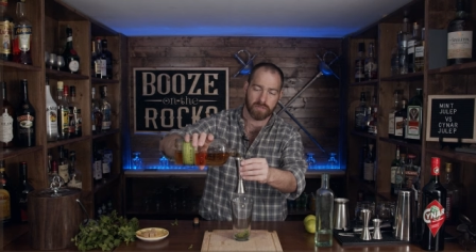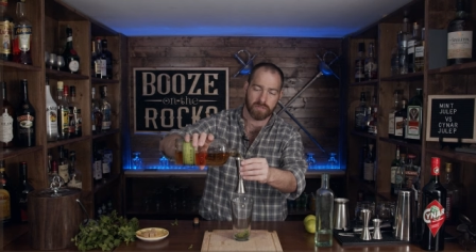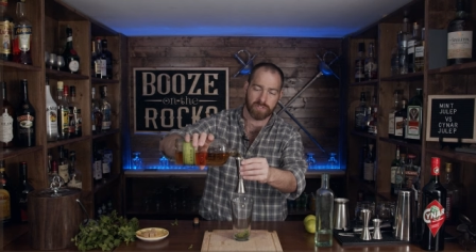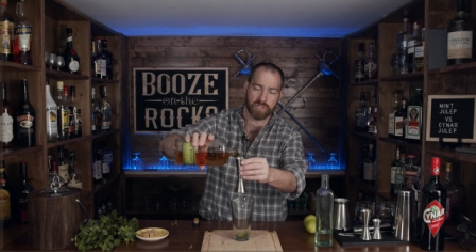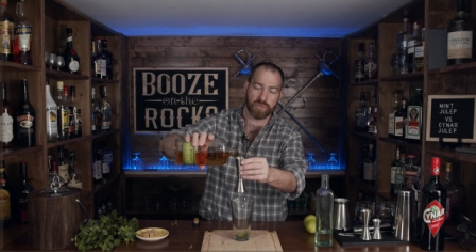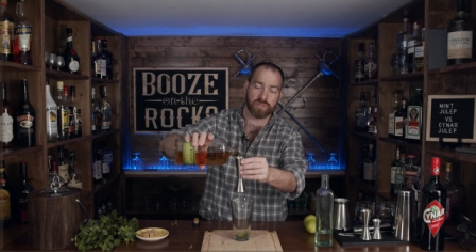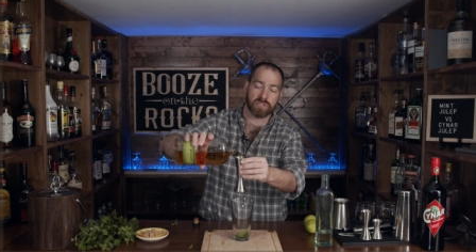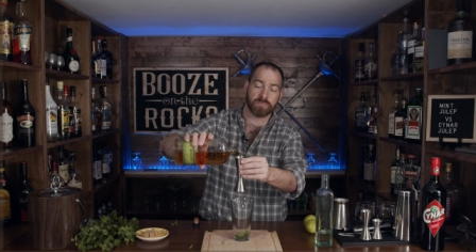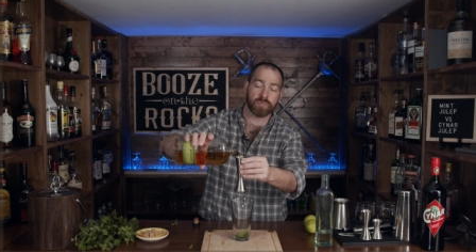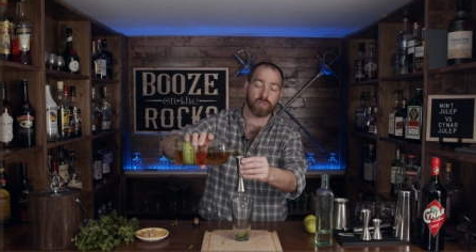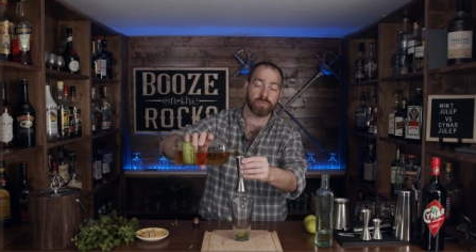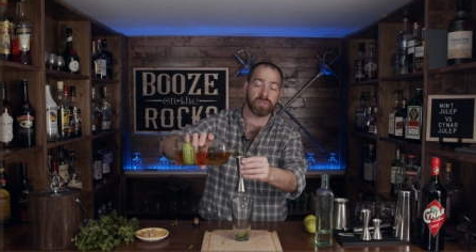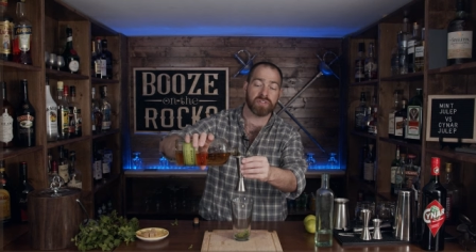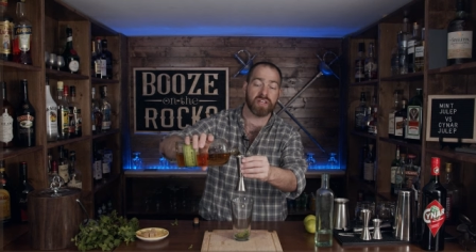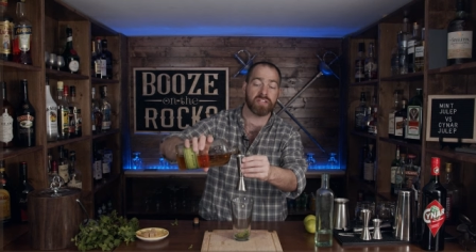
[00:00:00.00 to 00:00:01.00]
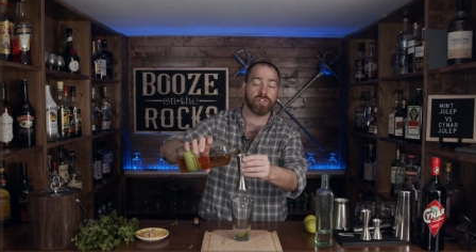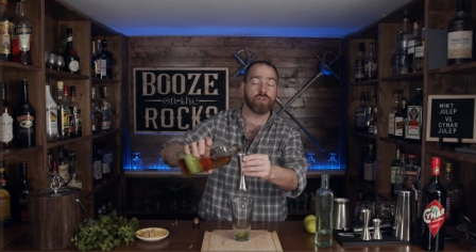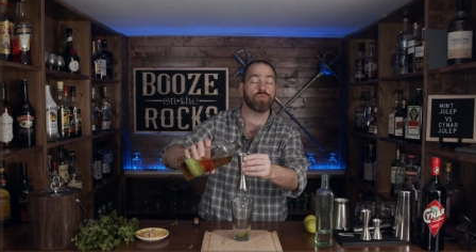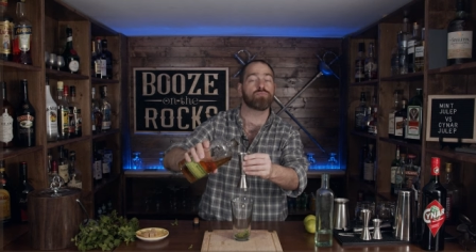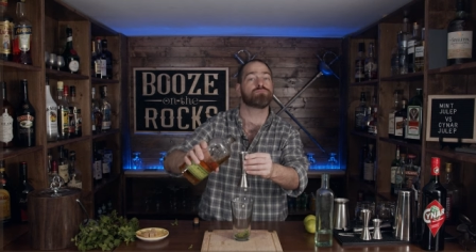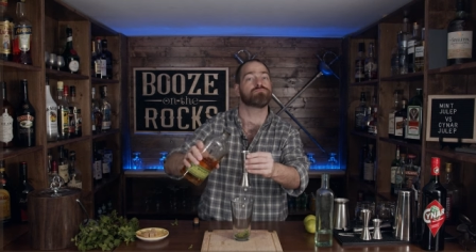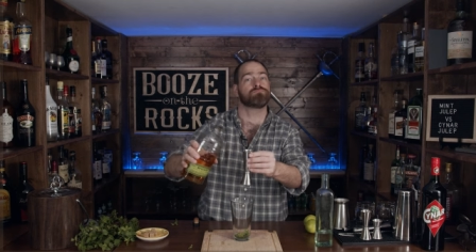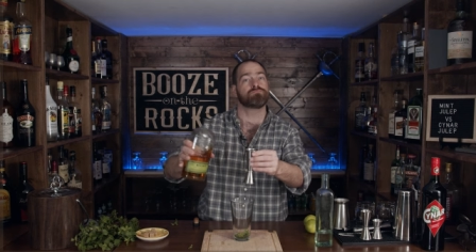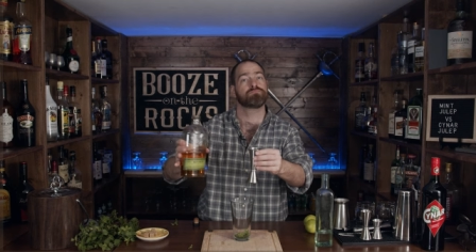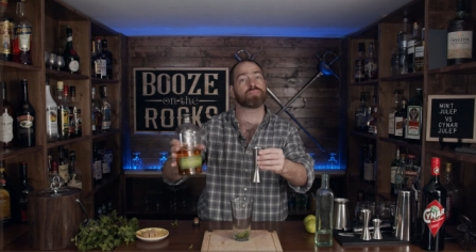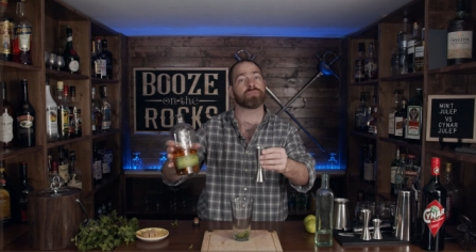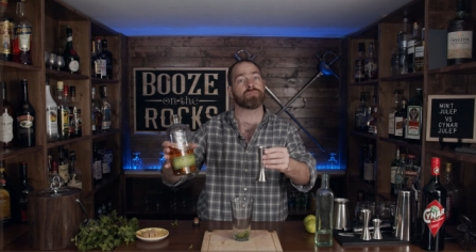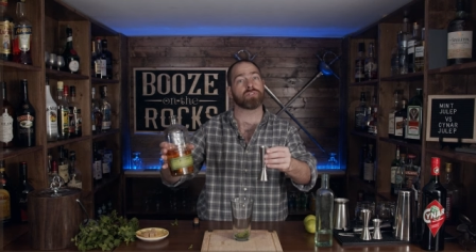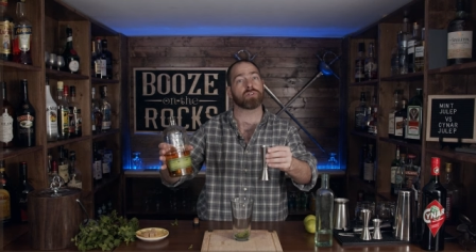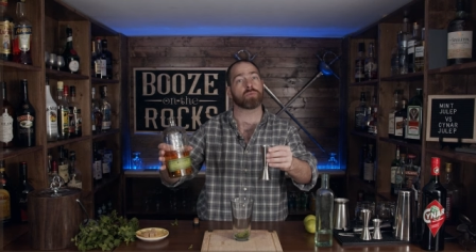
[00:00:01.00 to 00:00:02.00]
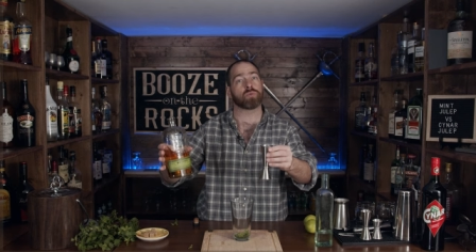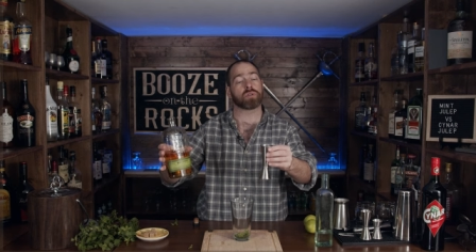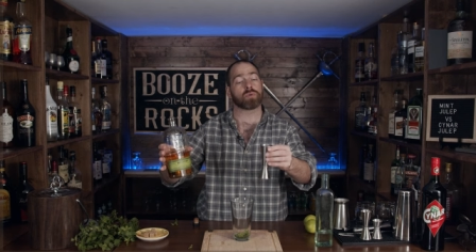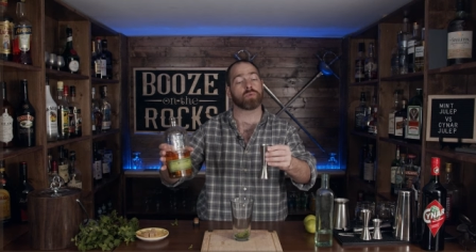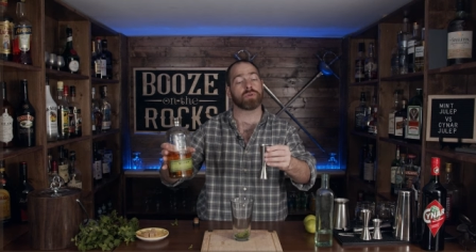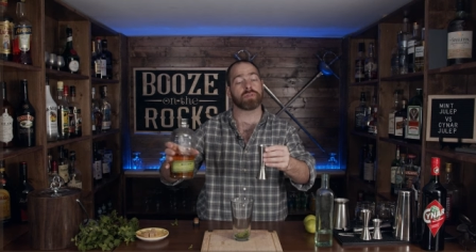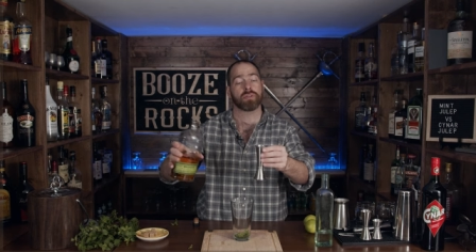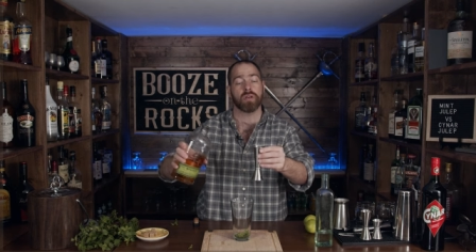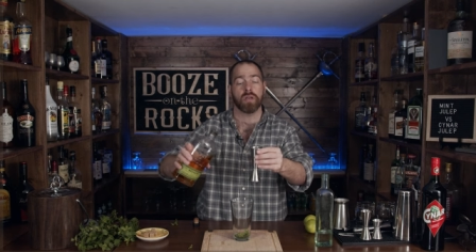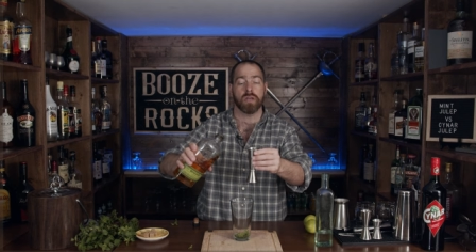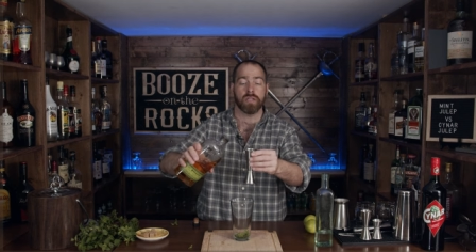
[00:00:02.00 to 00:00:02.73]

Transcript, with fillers: Choose the bourbon that you prefer to work with.